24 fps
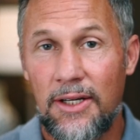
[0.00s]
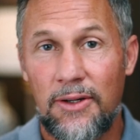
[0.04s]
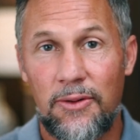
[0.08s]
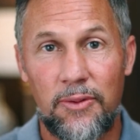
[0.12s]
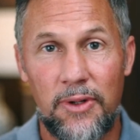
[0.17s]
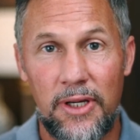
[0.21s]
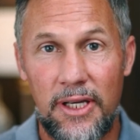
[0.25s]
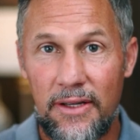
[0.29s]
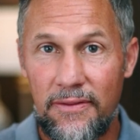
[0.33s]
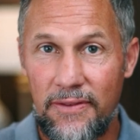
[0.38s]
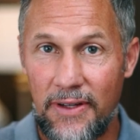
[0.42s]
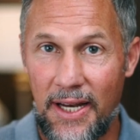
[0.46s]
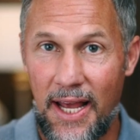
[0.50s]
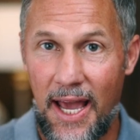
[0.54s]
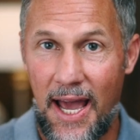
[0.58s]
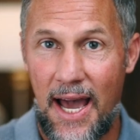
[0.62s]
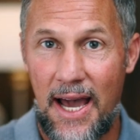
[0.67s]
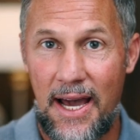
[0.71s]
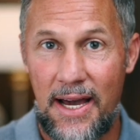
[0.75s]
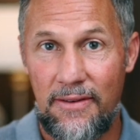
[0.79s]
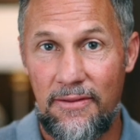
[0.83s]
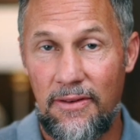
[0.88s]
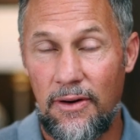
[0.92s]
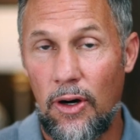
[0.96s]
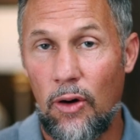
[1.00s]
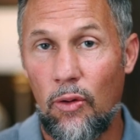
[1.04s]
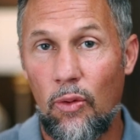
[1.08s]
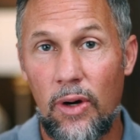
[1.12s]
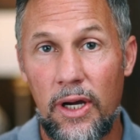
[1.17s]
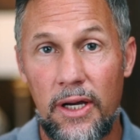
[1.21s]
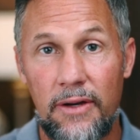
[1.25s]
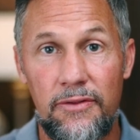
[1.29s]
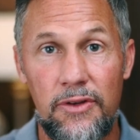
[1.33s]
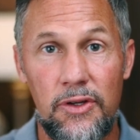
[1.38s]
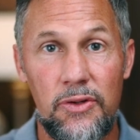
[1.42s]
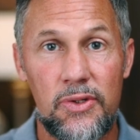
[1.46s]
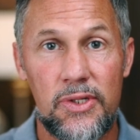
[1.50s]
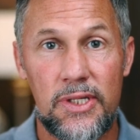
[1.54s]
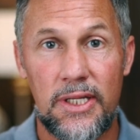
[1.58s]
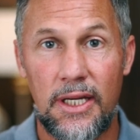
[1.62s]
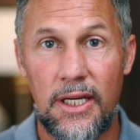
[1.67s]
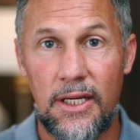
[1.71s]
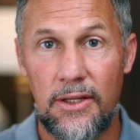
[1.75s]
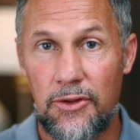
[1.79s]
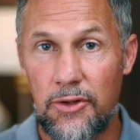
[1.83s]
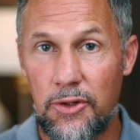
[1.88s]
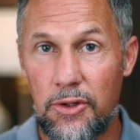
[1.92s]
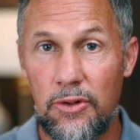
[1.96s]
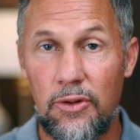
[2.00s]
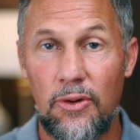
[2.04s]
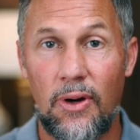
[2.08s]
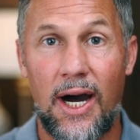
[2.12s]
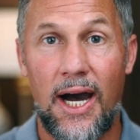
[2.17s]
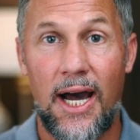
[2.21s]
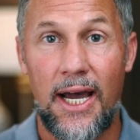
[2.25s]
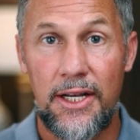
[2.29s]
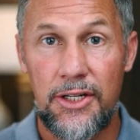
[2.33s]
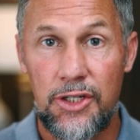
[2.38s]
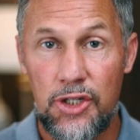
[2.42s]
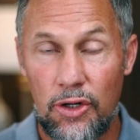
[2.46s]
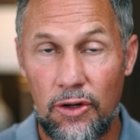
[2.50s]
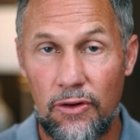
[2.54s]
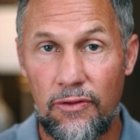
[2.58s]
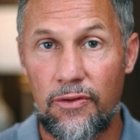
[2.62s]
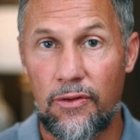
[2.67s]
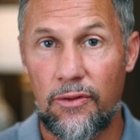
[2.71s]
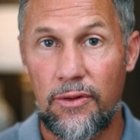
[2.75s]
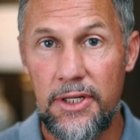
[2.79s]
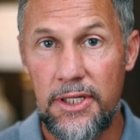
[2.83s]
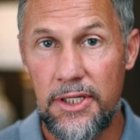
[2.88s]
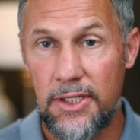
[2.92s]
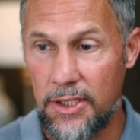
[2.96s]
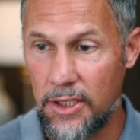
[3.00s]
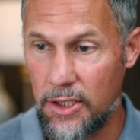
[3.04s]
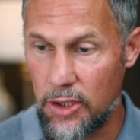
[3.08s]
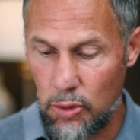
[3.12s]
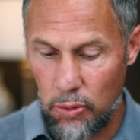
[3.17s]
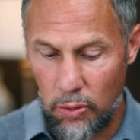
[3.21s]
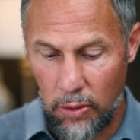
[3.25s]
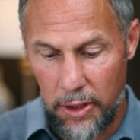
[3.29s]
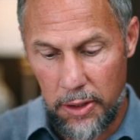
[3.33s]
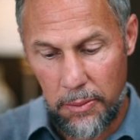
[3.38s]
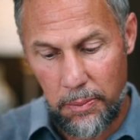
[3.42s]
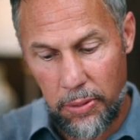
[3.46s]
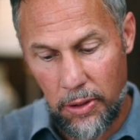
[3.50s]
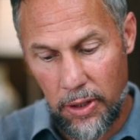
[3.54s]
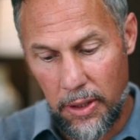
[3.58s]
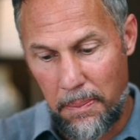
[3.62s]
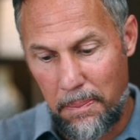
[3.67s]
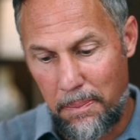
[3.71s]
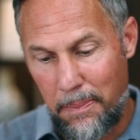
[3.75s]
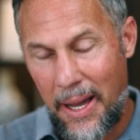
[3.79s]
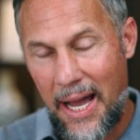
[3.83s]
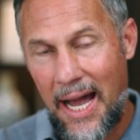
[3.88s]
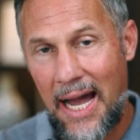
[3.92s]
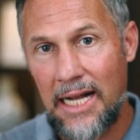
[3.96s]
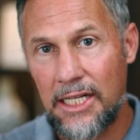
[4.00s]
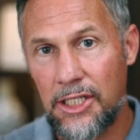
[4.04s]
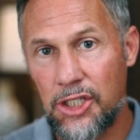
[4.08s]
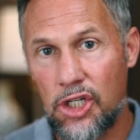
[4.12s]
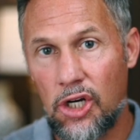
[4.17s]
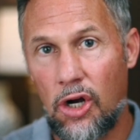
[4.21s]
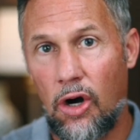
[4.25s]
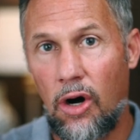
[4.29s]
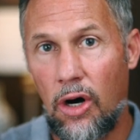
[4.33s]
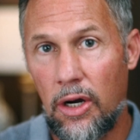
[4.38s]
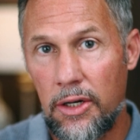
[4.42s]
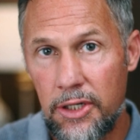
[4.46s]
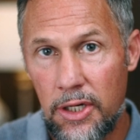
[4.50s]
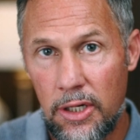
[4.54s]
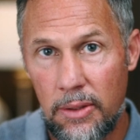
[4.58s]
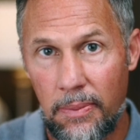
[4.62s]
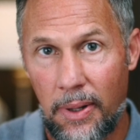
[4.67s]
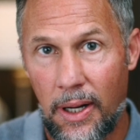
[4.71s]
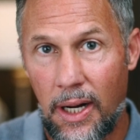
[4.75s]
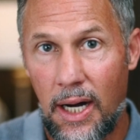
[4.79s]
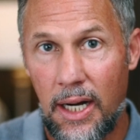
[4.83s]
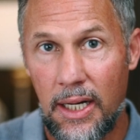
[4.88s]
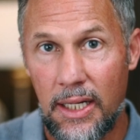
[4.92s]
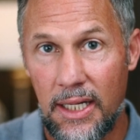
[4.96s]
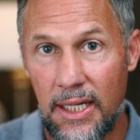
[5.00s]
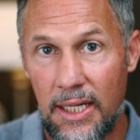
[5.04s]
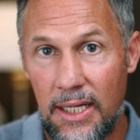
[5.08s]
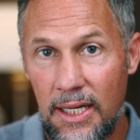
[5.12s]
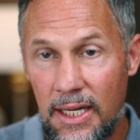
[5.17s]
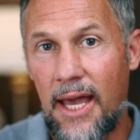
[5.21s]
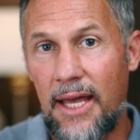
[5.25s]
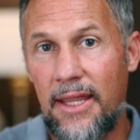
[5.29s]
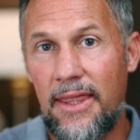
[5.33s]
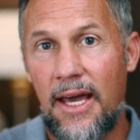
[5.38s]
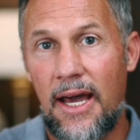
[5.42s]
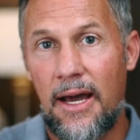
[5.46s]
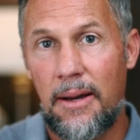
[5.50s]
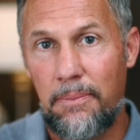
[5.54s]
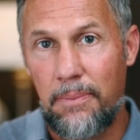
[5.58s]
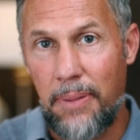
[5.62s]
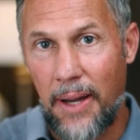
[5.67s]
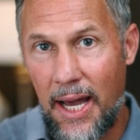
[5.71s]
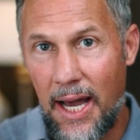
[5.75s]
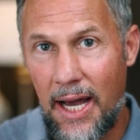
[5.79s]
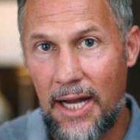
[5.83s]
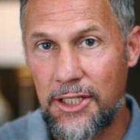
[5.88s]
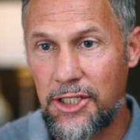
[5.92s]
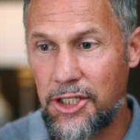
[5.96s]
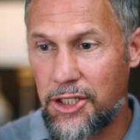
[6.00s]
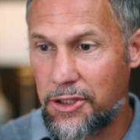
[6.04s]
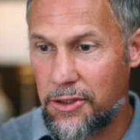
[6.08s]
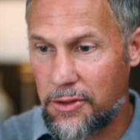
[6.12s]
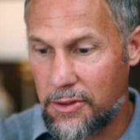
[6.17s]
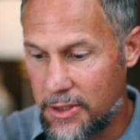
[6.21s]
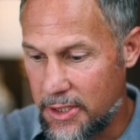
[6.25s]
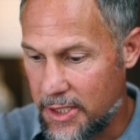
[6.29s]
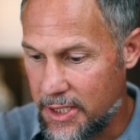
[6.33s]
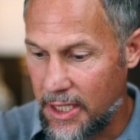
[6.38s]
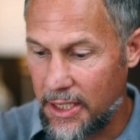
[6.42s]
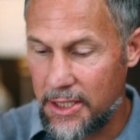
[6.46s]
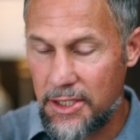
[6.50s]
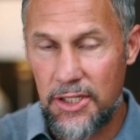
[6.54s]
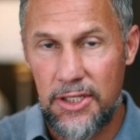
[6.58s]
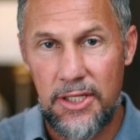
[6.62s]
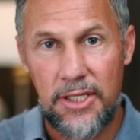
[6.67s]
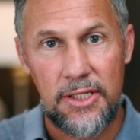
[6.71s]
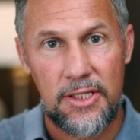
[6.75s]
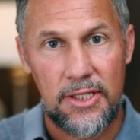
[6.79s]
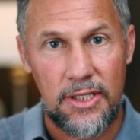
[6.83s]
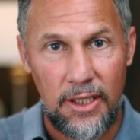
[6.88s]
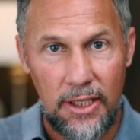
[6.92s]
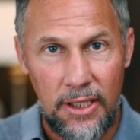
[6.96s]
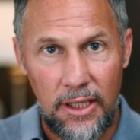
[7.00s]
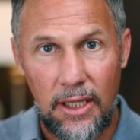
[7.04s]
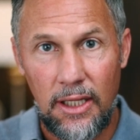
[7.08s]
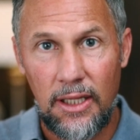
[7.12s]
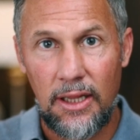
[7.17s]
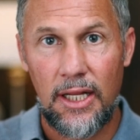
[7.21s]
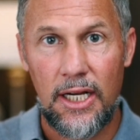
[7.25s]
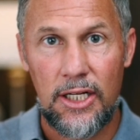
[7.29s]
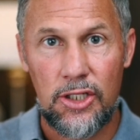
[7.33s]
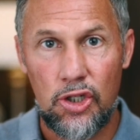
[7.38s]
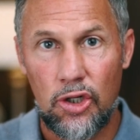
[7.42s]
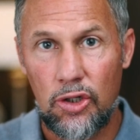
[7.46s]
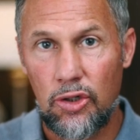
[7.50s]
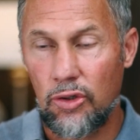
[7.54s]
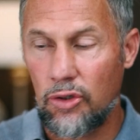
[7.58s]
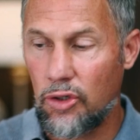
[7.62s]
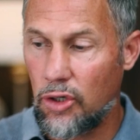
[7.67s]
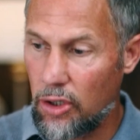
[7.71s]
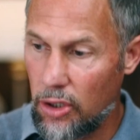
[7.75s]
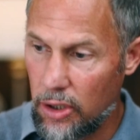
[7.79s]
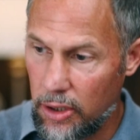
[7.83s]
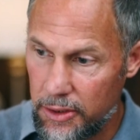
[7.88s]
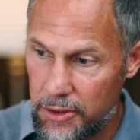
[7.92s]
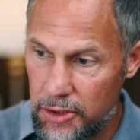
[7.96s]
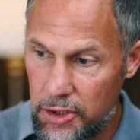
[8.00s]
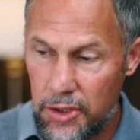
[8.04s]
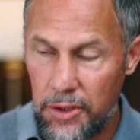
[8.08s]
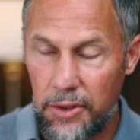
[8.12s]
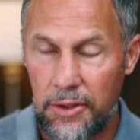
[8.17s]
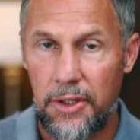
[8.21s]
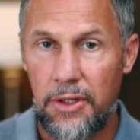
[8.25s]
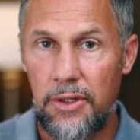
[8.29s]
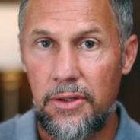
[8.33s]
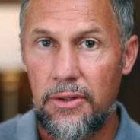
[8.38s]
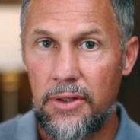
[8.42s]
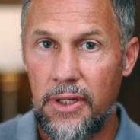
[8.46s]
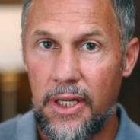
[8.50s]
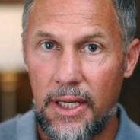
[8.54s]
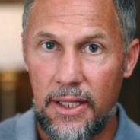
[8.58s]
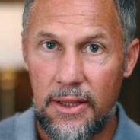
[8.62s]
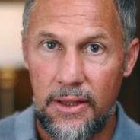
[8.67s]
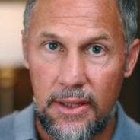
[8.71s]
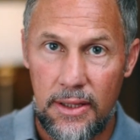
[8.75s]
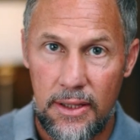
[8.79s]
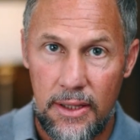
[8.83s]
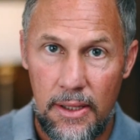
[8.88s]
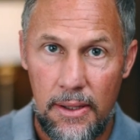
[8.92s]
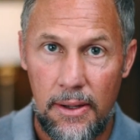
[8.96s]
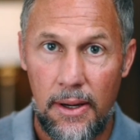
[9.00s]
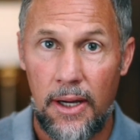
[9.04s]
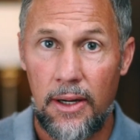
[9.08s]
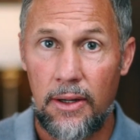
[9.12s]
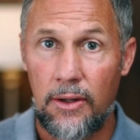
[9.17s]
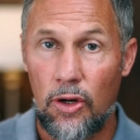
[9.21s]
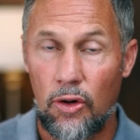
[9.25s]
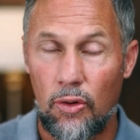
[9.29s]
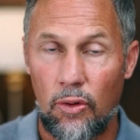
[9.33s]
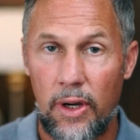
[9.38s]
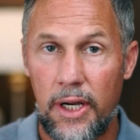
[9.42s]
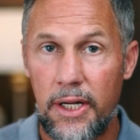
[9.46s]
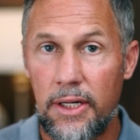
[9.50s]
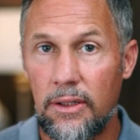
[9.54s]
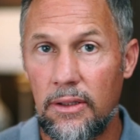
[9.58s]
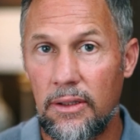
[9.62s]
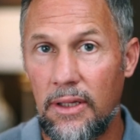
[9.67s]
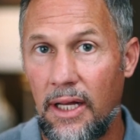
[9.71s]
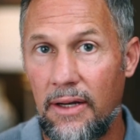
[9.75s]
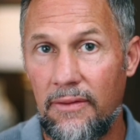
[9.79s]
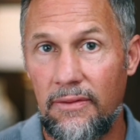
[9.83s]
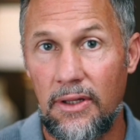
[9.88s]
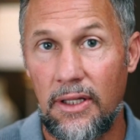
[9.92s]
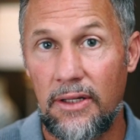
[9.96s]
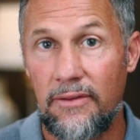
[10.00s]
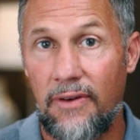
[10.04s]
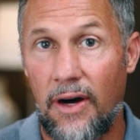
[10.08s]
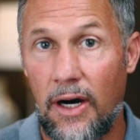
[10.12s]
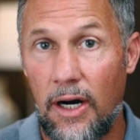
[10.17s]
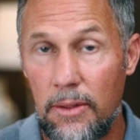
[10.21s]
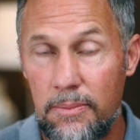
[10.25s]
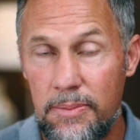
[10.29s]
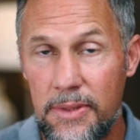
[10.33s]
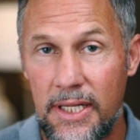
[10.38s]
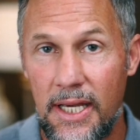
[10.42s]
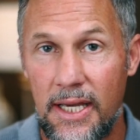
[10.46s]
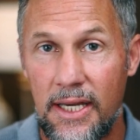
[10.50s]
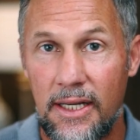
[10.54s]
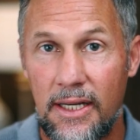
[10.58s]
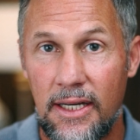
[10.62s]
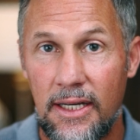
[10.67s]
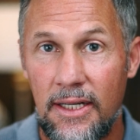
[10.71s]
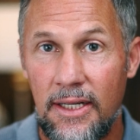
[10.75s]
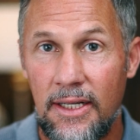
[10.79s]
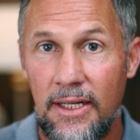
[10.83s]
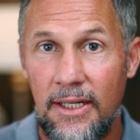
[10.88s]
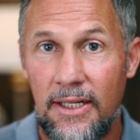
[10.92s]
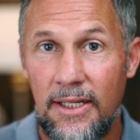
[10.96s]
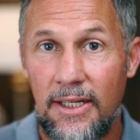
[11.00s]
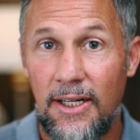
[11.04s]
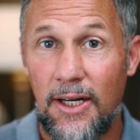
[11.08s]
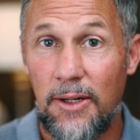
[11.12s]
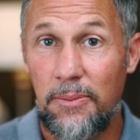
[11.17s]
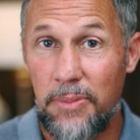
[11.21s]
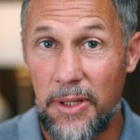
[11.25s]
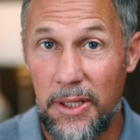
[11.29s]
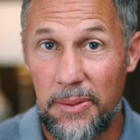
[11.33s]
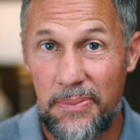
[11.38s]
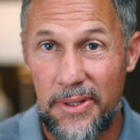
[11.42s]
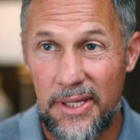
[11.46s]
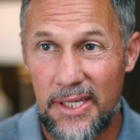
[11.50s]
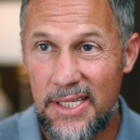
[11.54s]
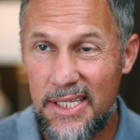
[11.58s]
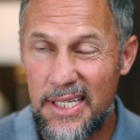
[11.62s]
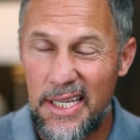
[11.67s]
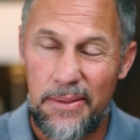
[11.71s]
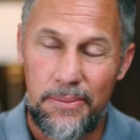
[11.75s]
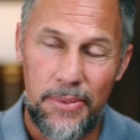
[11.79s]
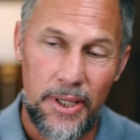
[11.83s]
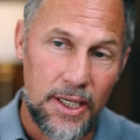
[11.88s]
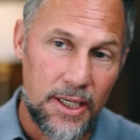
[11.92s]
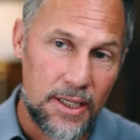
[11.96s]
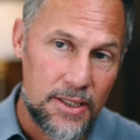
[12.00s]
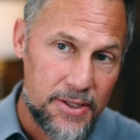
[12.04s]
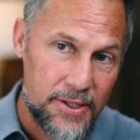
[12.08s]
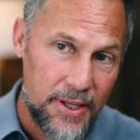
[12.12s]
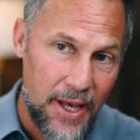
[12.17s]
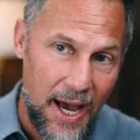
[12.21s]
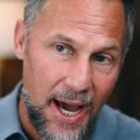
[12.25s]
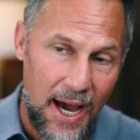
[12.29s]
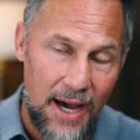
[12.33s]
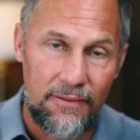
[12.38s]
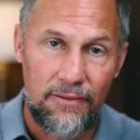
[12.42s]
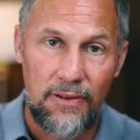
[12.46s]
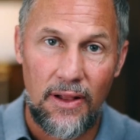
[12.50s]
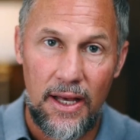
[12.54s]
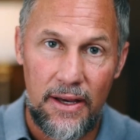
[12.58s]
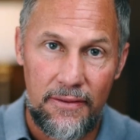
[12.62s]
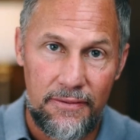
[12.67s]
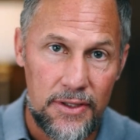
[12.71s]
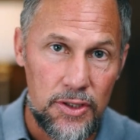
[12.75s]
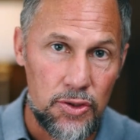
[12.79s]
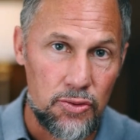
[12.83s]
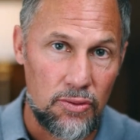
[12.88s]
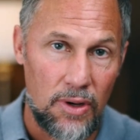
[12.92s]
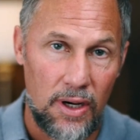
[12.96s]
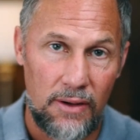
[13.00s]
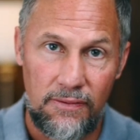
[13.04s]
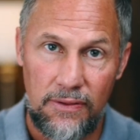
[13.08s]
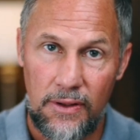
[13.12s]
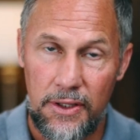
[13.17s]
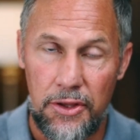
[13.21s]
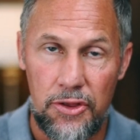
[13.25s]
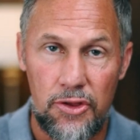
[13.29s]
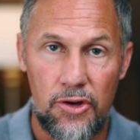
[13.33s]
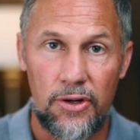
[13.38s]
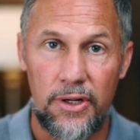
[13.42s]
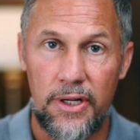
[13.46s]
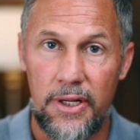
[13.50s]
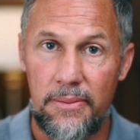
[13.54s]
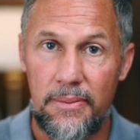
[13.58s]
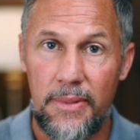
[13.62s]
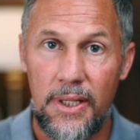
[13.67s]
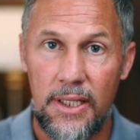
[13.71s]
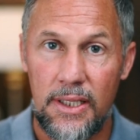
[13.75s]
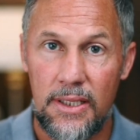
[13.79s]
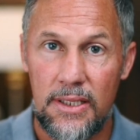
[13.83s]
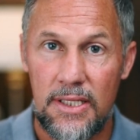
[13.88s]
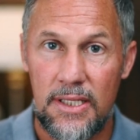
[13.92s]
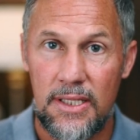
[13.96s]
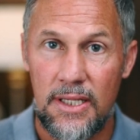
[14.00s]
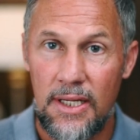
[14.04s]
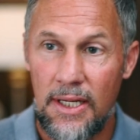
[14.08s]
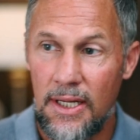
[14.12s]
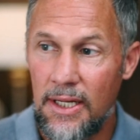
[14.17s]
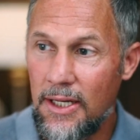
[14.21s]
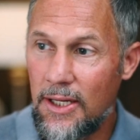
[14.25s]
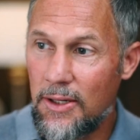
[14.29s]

We even have a way of using it through iontophoresis, where you put a patch on your body and that patch sends this little electrical current so that you get a greater level of uptake of B P C, because the half-life is roughly thirty minutes.